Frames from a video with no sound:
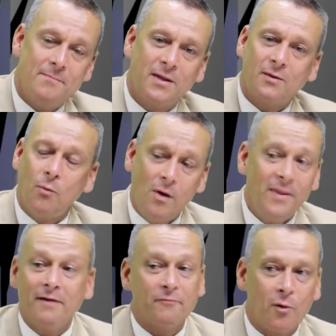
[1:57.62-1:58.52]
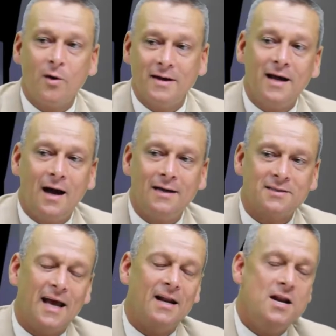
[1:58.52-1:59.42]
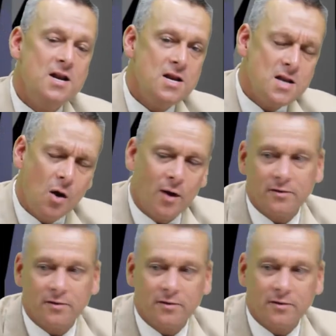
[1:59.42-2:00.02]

but the one thing Florida does that no